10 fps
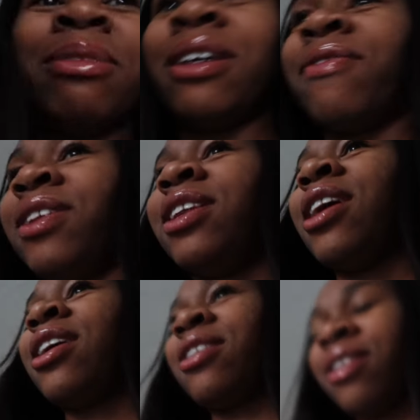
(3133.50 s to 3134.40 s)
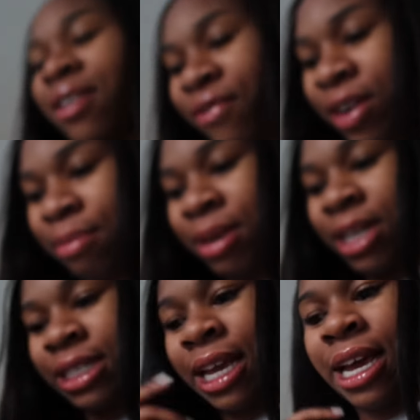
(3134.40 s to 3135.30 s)
Definitely not good enough for him in
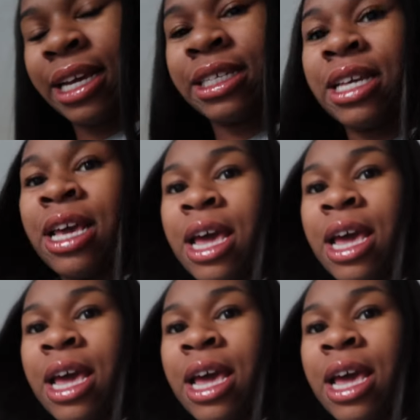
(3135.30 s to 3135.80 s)
his eyes.